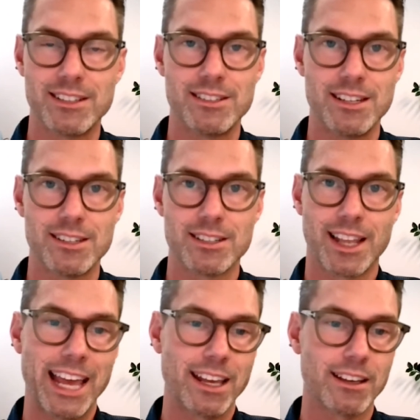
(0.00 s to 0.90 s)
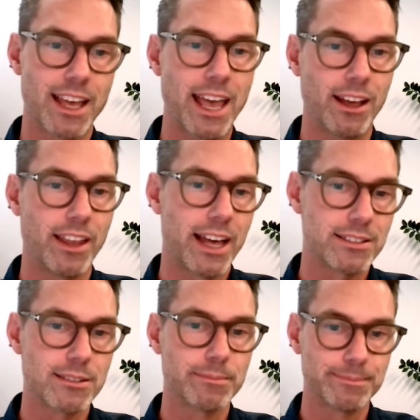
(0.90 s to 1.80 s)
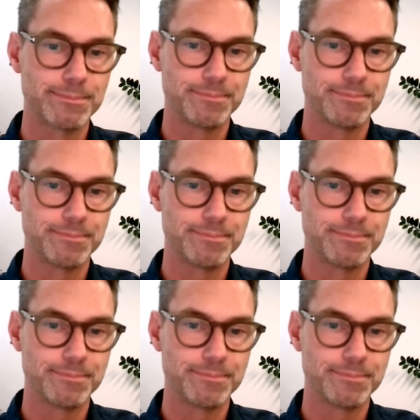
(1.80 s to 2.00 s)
diseases like ALS.